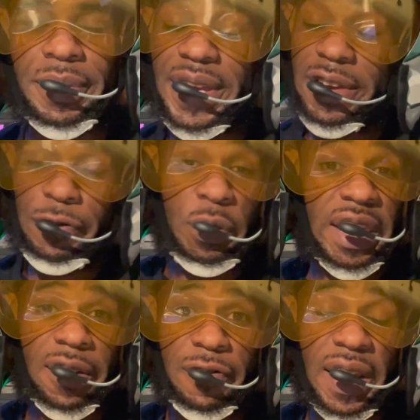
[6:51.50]
if you
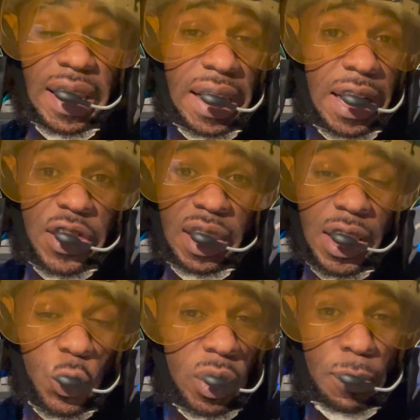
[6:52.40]
can't find
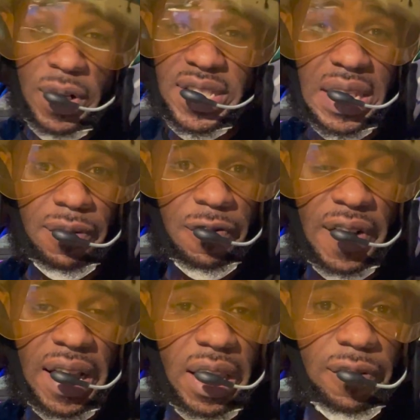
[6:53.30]
anything
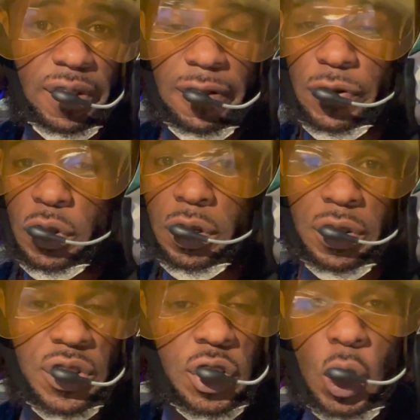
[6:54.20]
3.75, if they're
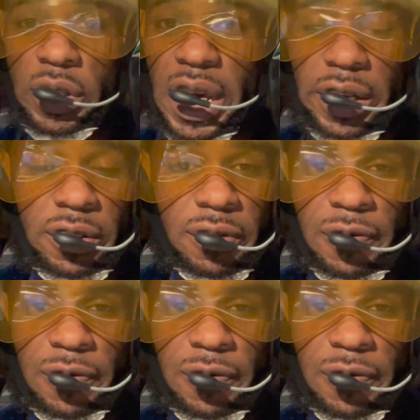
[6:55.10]
sold out of